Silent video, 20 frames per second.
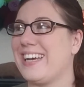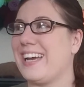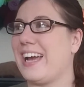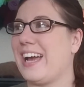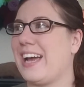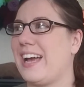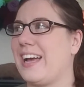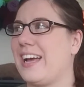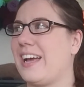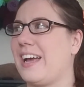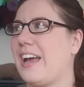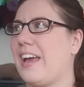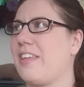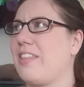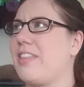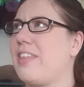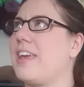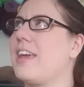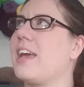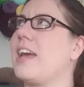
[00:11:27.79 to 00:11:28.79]
I
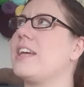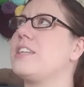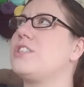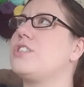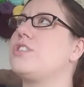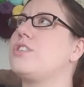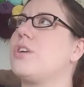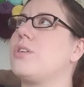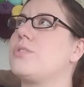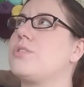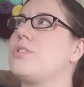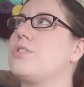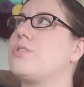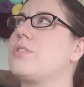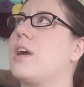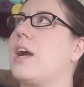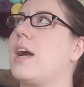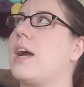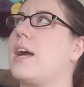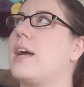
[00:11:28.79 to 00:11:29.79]
think I showed you
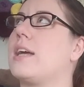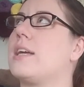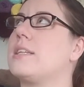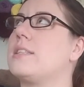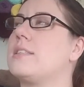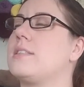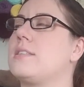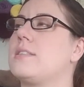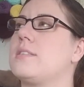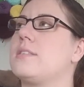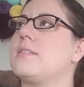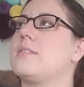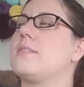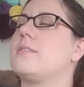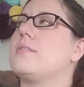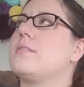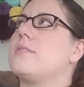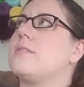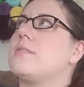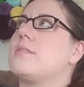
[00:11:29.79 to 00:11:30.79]
guys,
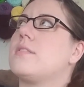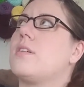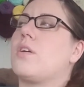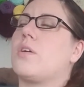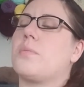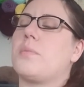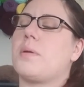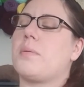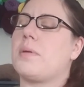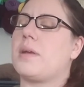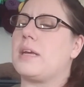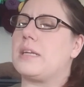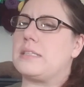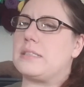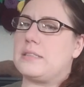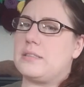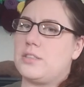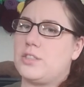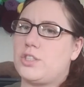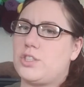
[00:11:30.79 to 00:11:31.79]
or maybe I
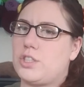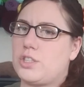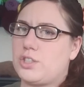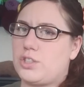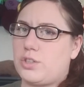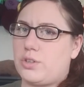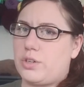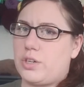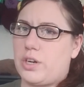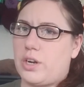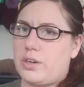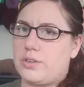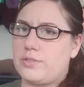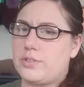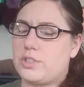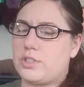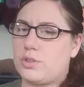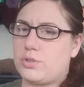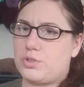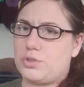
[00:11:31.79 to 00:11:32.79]
just showed it on
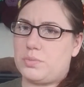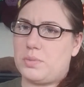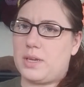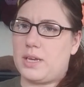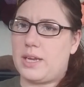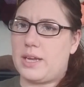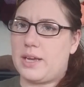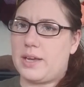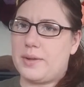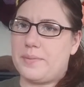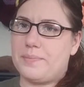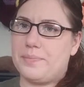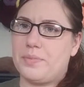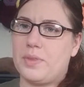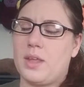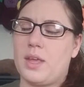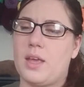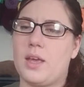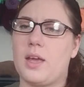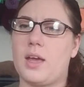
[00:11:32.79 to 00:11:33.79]
social media.
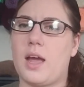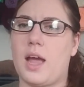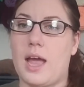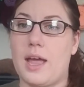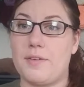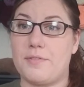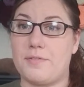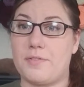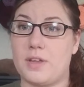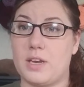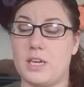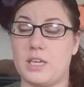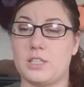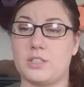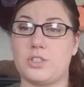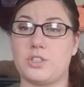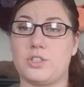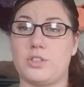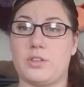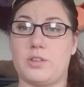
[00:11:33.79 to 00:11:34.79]
I
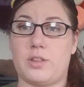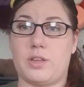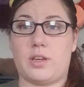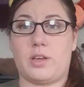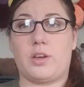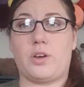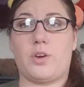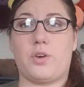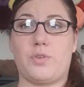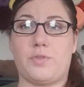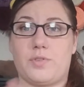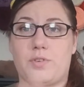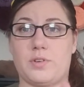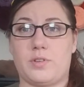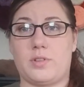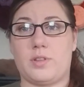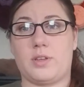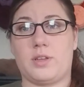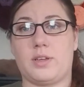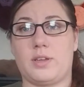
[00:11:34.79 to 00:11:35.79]
finished the over
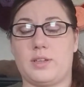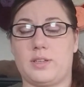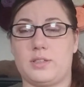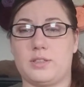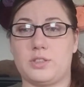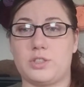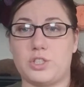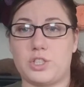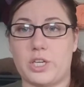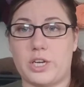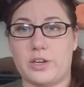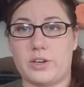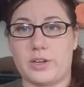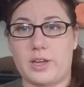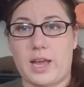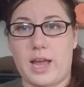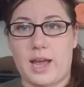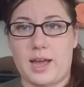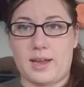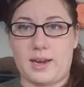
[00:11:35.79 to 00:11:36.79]
the chair
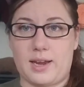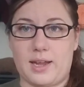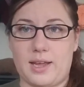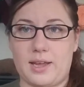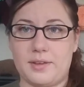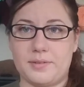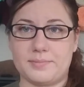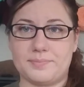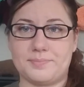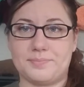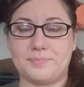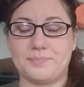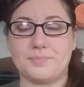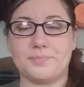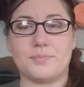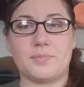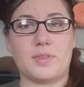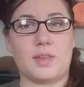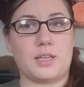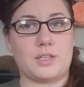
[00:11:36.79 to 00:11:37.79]
caddy.
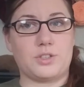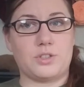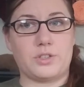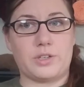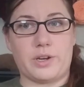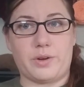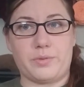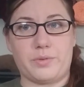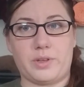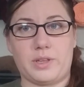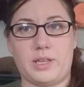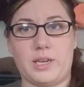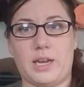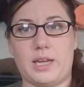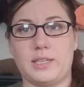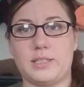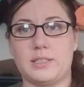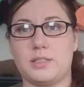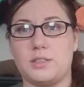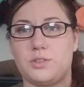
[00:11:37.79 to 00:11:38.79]
That turned out really
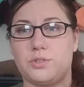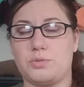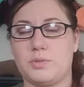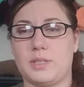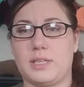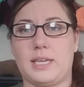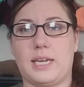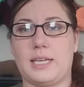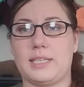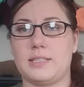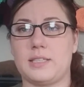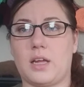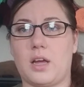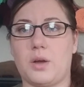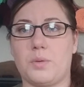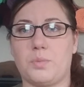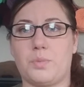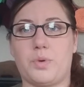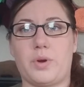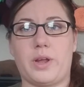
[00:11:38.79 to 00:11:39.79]
nice. It's really nice
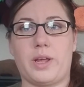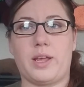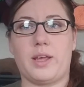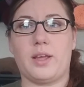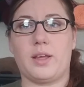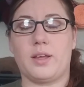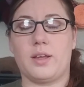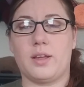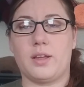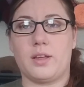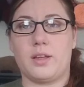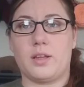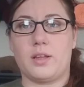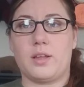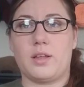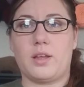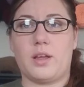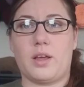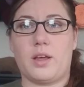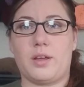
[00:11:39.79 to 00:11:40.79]
ombre
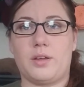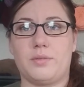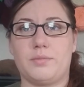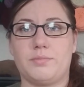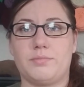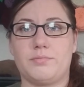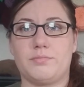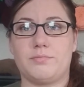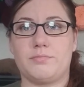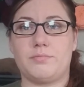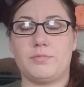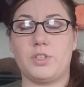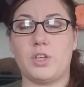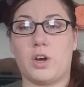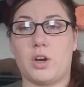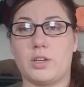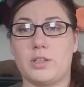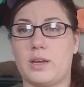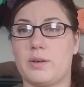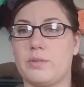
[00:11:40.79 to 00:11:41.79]

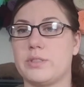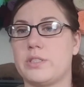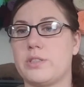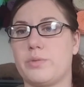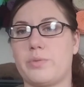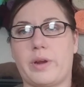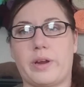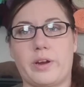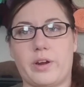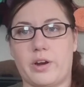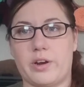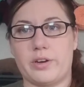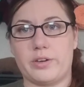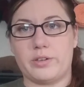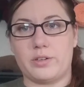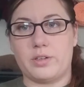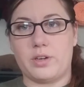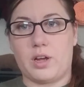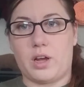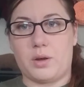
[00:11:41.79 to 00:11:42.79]
yarn. That was the Red
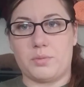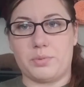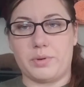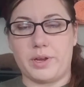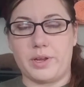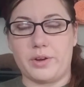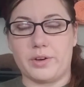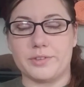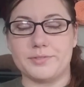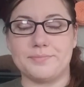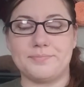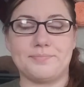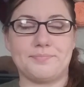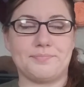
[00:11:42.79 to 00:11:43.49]
Heart ombre yarn.